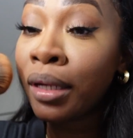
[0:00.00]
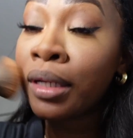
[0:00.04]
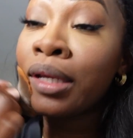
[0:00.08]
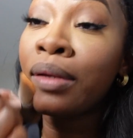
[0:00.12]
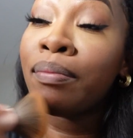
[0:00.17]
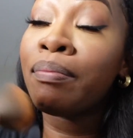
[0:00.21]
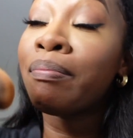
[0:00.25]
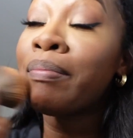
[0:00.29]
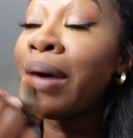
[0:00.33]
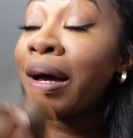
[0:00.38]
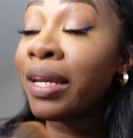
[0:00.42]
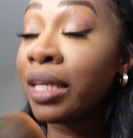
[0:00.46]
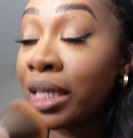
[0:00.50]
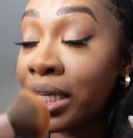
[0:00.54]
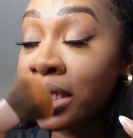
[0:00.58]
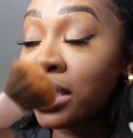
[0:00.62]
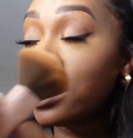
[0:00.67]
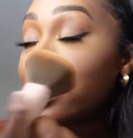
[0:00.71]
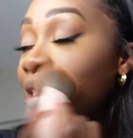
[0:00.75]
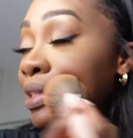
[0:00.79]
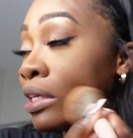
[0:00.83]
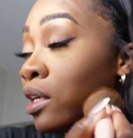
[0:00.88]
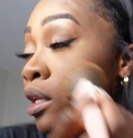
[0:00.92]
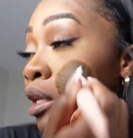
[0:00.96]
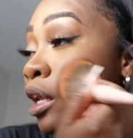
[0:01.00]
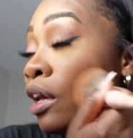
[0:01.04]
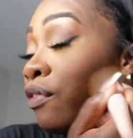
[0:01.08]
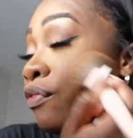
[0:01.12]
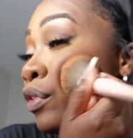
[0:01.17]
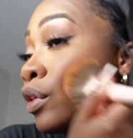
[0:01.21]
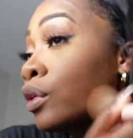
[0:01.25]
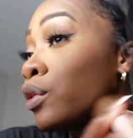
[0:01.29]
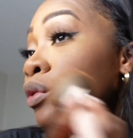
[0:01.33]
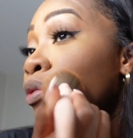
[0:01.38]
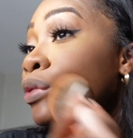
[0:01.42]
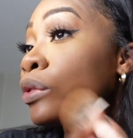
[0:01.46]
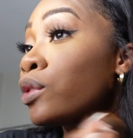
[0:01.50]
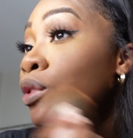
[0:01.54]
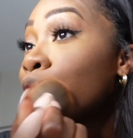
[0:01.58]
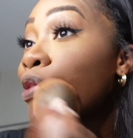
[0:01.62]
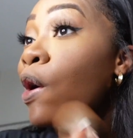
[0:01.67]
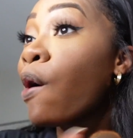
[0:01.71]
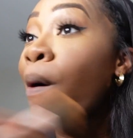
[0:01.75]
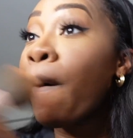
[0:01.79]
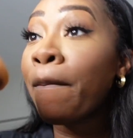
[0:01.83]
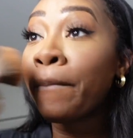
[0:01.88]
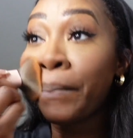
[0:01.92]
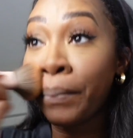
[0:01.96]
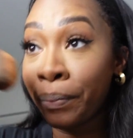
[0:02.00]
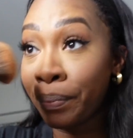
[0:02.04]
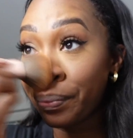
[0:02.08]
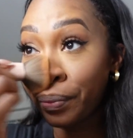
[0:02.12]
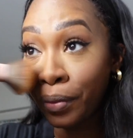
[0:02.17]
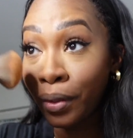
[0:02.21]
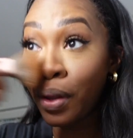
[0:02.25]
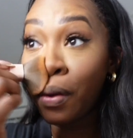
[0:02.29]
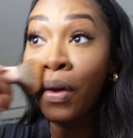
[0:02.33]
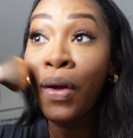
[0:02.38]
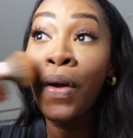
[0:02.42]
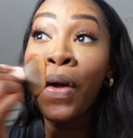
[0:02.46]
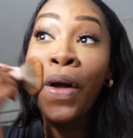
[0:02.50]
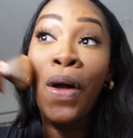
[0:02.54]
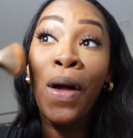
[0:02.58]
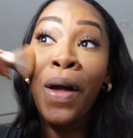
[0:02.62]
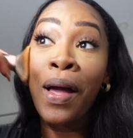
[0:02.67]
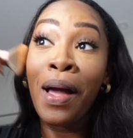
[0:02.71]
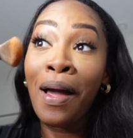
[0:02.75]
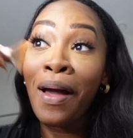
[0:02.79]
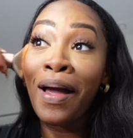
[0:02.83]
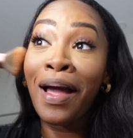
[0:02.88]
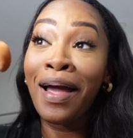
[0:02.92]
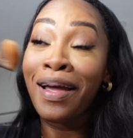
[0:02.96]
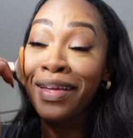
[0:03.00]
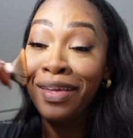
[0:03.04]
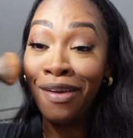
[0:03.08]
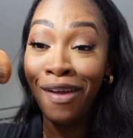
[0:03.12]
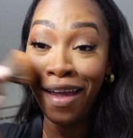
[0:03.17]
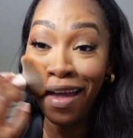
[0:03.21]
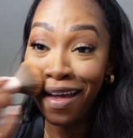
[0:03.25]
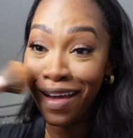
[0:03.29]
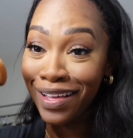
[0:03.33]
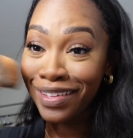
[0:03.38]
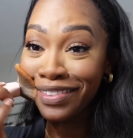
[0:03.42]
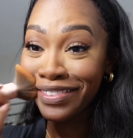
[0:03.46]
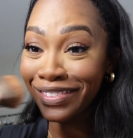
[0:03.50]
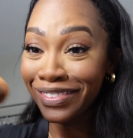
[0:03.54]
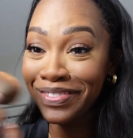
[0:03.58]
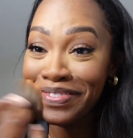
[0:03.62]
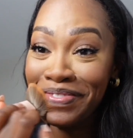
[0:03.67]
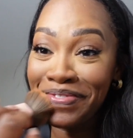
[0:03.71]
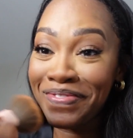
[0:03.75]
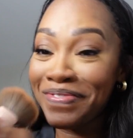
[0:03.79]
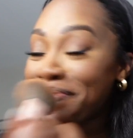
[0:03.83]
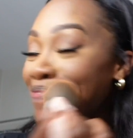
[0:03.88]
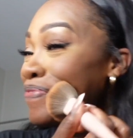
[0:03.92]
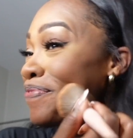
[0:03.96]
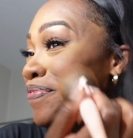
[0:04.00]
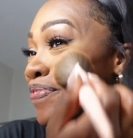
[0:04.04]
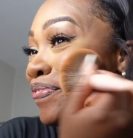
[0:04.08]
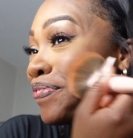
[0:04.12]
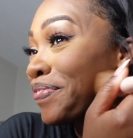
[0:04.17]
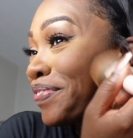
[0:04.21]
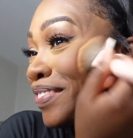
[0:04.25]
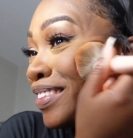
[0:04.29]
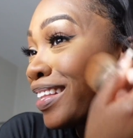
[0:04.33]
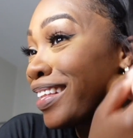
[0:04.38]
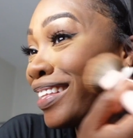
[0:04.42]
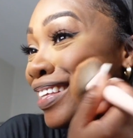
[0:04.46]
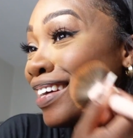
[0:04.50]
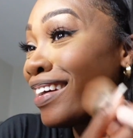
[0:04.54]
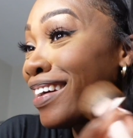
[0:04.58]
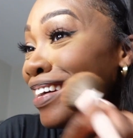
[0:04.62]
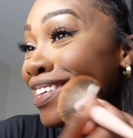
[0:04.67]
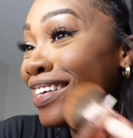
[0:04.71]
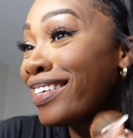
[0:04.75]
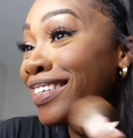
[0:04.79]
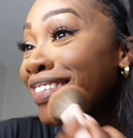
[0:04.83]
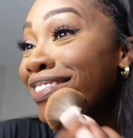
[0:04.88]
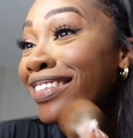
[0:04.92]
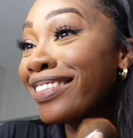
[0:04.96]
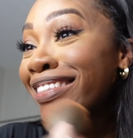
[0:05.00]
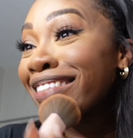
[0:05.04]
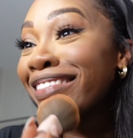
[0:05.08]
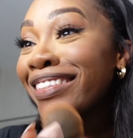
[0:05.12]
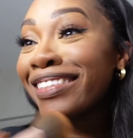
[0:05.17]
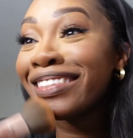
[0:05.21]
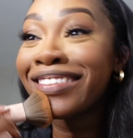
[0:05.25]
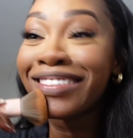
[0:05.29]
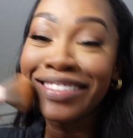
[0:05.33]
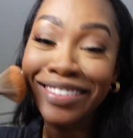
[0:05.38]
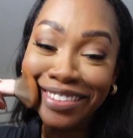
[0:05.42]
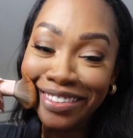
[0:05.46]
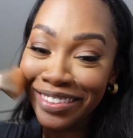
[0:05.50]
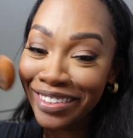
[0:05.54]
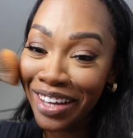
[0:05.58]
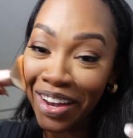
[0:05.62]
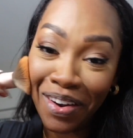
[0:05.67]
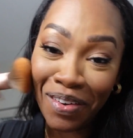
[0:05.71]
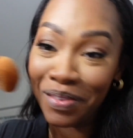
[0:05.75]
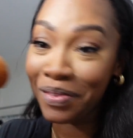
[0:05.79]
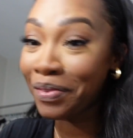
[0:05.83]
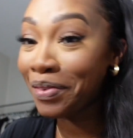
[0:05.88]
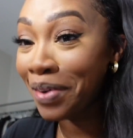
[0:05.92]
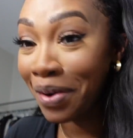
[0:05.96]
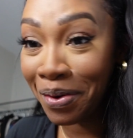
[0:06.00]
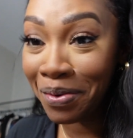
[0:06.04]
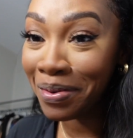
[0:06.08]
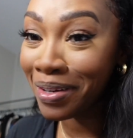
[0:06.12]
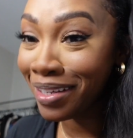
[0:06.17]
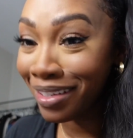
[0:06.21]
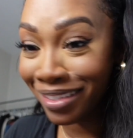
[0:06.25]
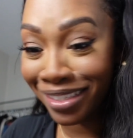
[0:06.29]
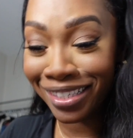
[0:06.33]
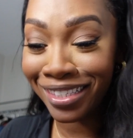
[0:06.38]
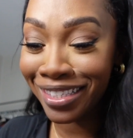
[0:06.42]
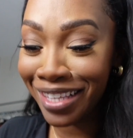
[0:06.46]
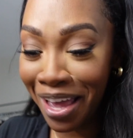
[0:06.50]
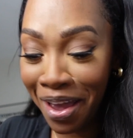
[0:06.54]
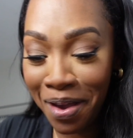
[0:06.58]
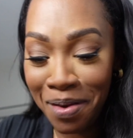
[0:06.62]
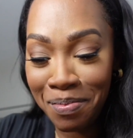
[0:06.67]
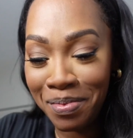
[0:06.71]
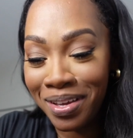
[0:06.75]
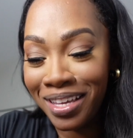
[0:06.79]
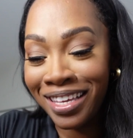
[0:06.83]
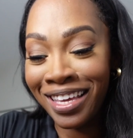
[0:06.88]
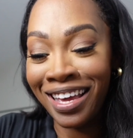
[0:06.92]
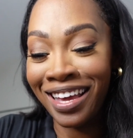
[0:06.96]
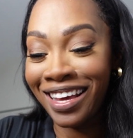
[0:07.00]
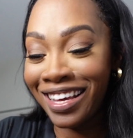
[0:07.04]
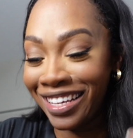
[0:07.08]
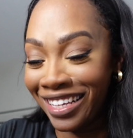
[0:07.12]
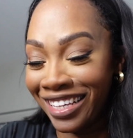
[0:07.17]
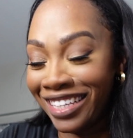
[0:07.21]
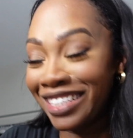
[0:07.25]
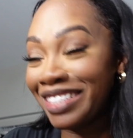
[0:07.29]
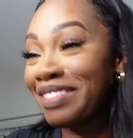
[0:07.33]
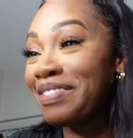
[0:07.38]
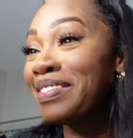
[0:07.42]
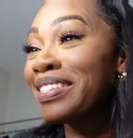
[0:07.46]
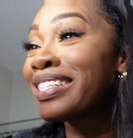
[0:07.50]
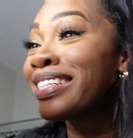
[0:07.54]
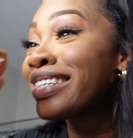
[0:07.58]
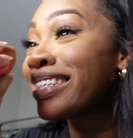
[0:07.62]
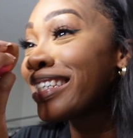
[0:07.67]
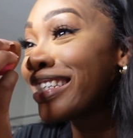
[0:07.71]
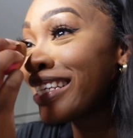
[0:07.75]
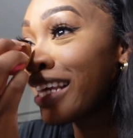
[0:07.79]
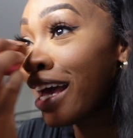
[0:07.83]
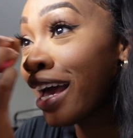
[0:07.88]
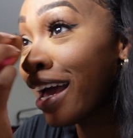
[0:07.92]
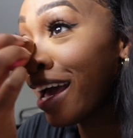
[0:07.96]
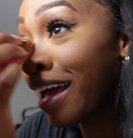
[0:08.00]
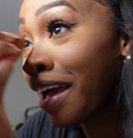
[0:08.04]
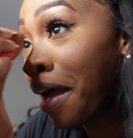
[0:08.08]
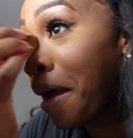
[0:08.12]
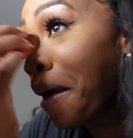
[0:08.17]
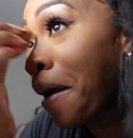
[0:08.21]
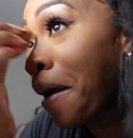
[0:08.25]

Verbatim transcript: my nieces and nephews. So yeah, I don't know what else to say, but yeah, it's been a good day.